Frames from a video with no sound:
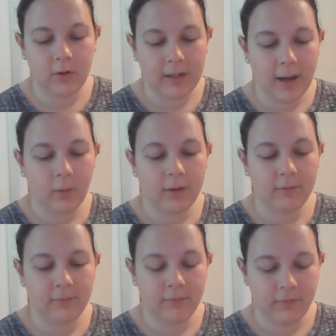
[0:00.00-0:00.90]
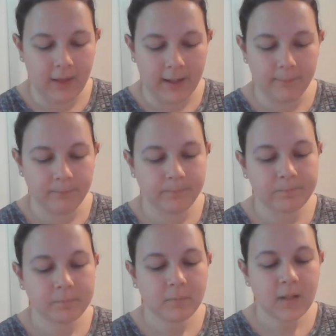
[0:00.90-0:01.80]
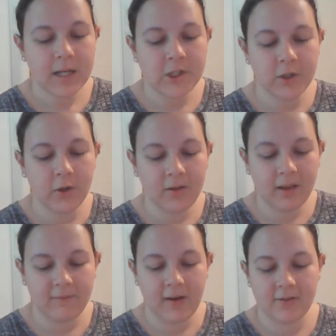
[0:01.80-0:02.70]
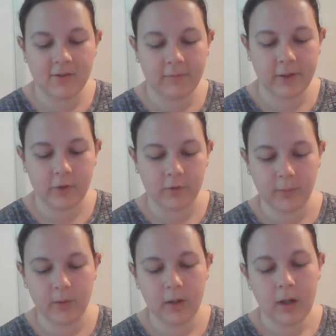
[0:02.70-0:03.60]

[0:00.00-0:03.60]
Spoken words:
gout of flame. She looked at the faces of the crew.